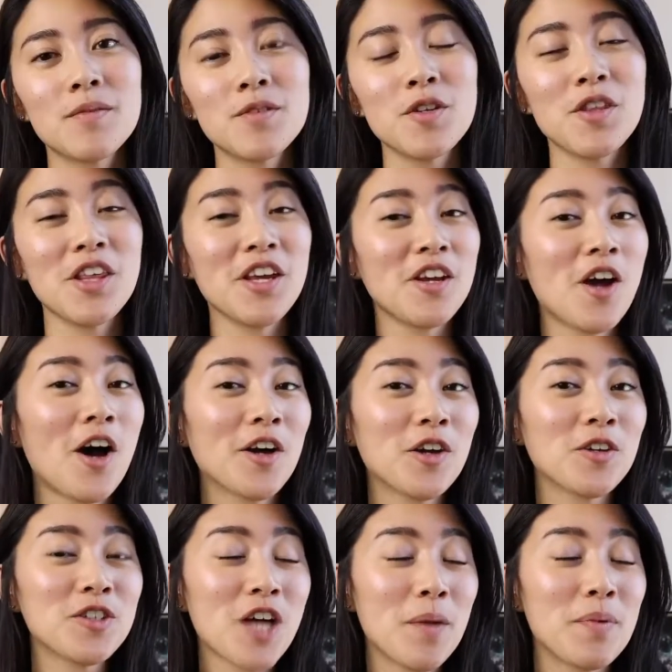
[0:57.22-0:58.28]
So the
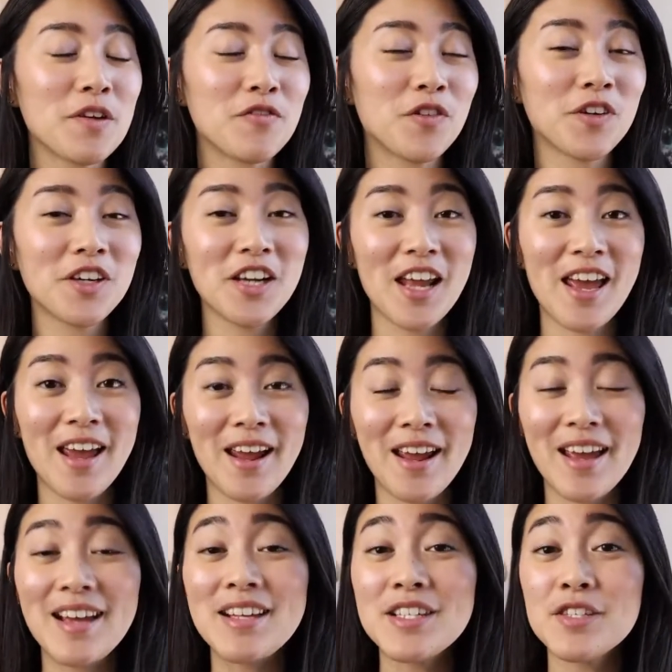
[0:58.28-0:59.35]
inaugural topic for
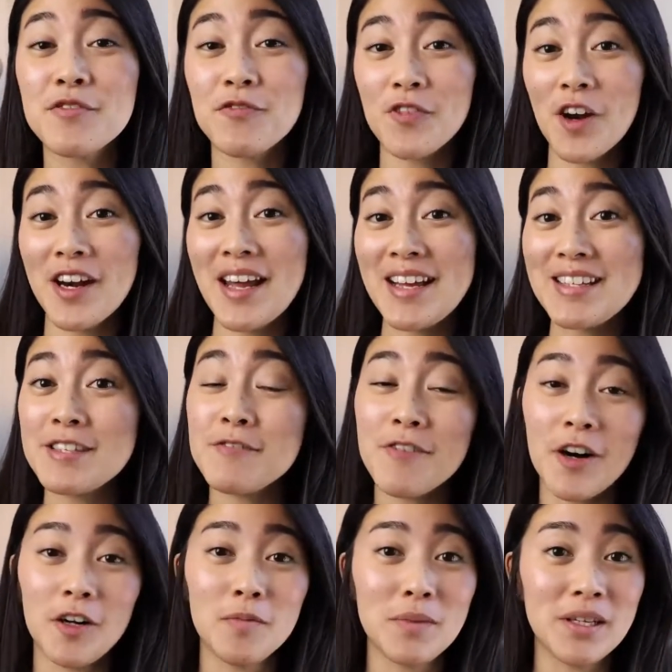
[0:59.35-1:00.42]
today is front-end
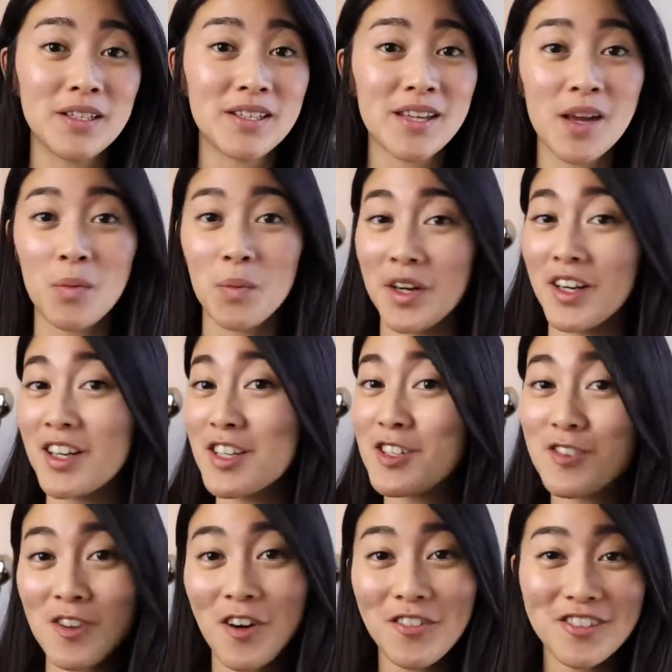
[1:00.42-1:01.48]
development, we're going to
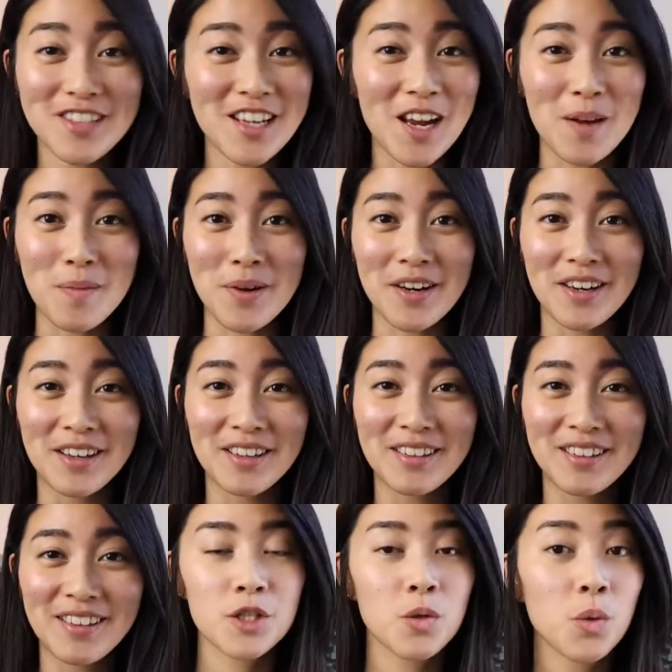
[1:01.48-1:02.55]
start the timer.
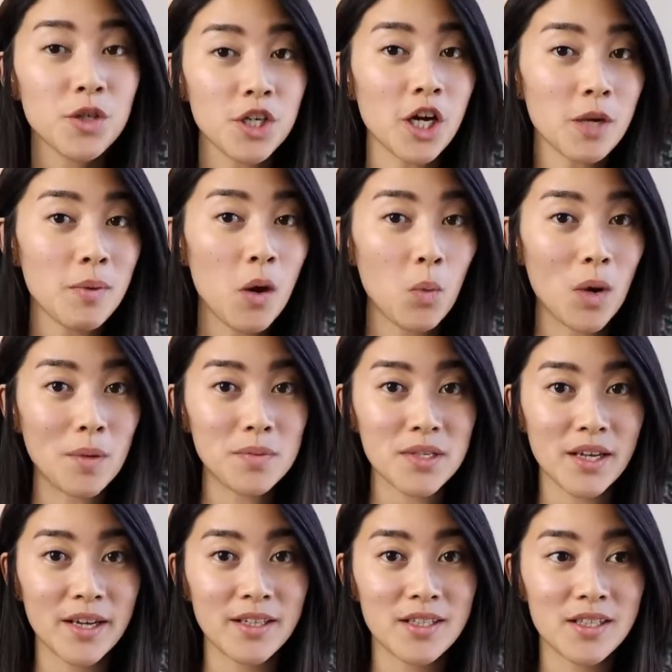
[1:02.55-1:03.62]
So when we're talking about
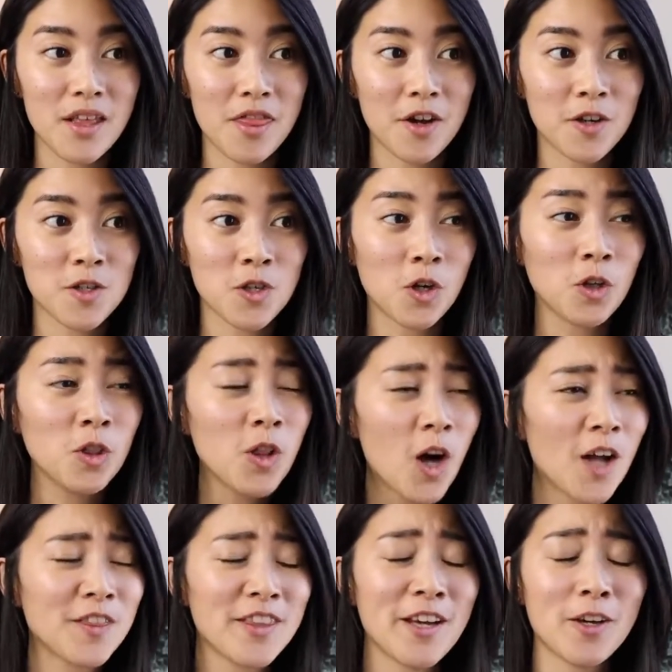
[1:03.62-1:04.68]
websites, there's a
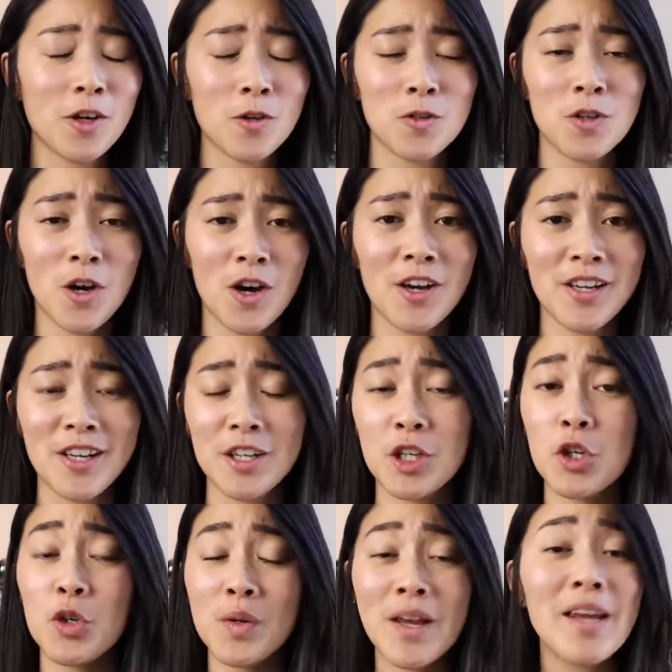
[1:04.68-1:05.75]
lot that goes on in
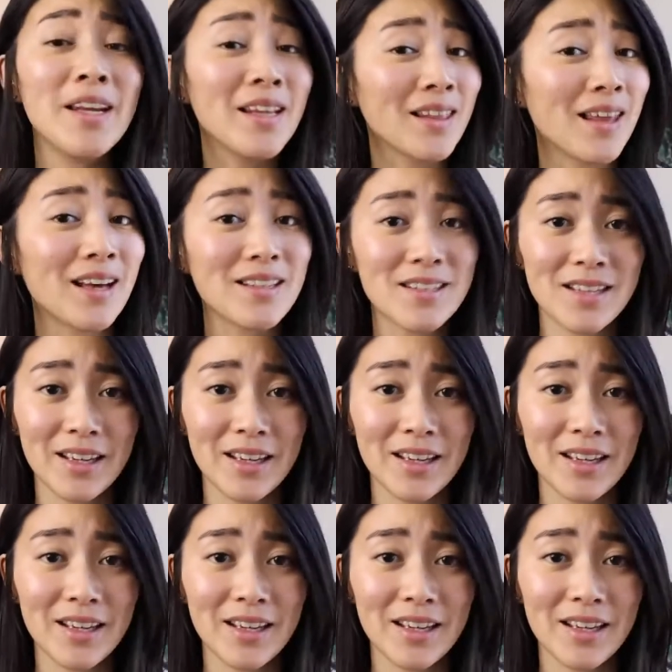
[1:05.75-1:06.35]
creating that